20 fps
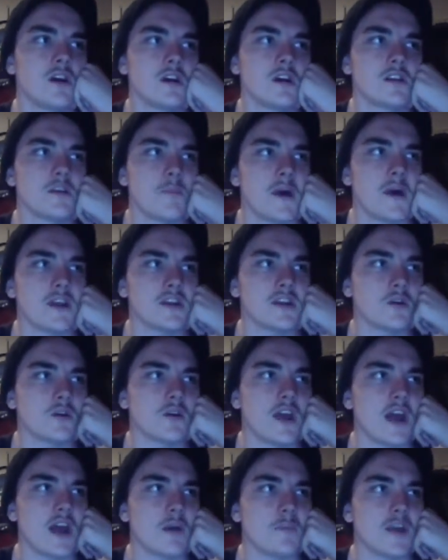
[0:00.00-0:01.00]
depending on
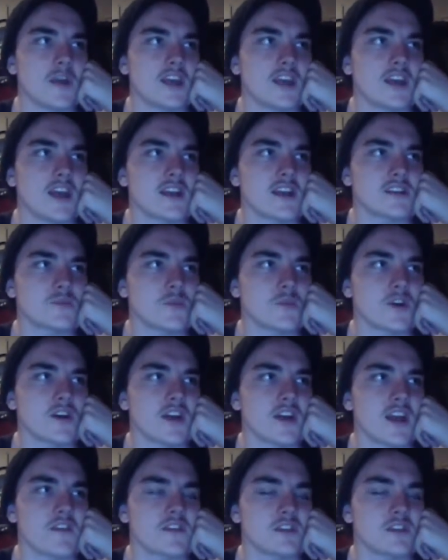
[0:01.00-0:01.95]
how big he gets, when I get